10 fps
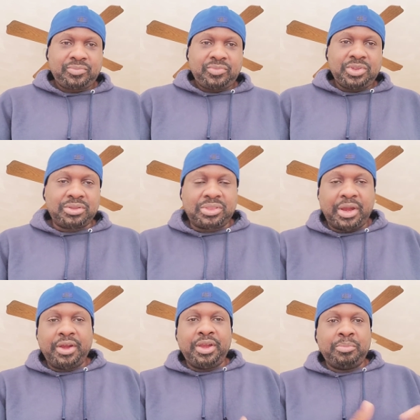
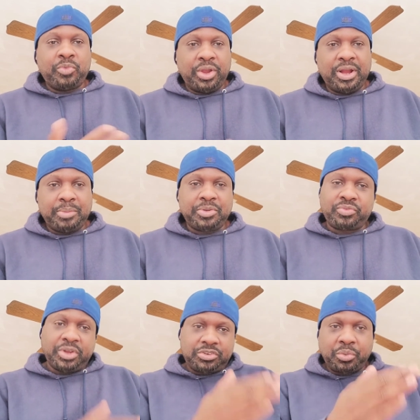Ethereum went up. It's
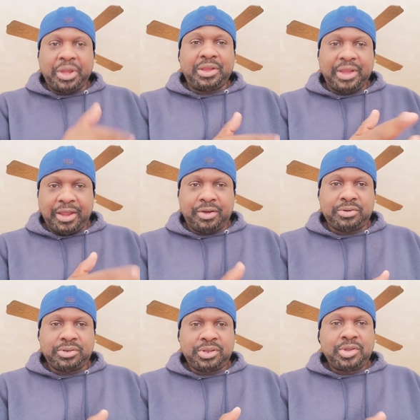fluctuating now,
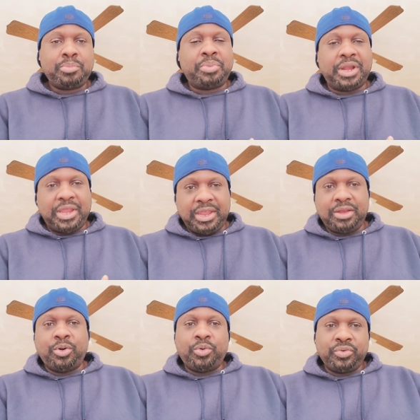but it hit
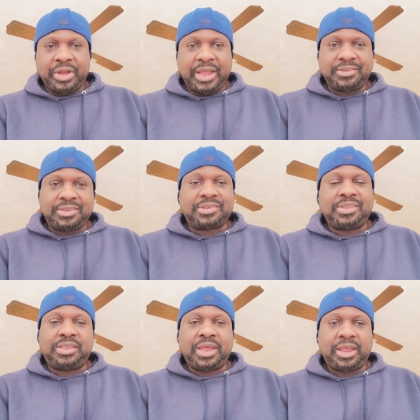over that
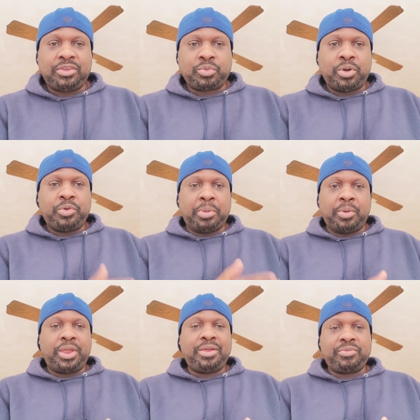60K is what we've been
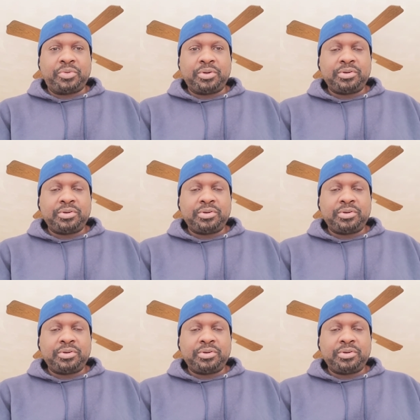waiting for.